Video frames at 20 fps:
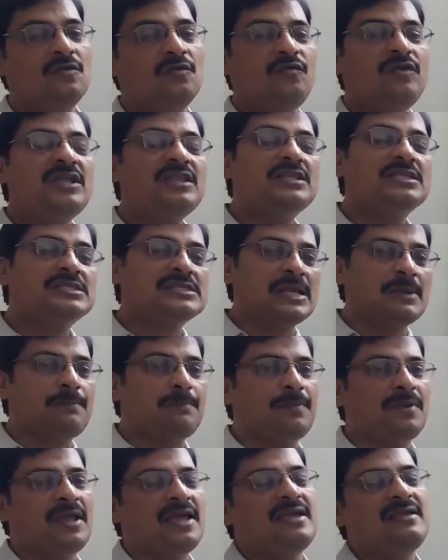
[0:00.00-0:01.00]
with
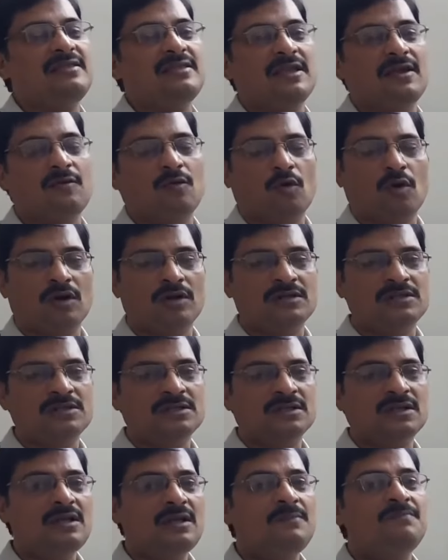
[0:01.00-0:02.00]
supplying the
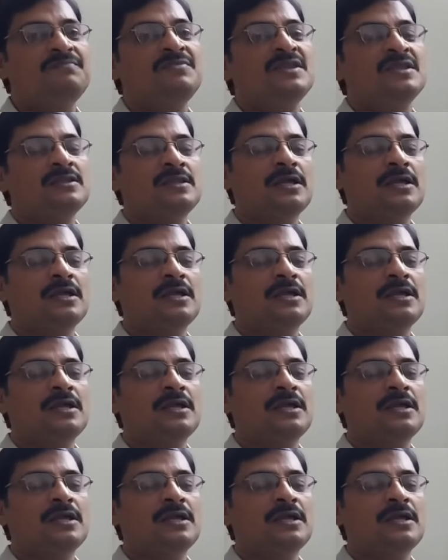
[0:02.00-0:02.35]
water,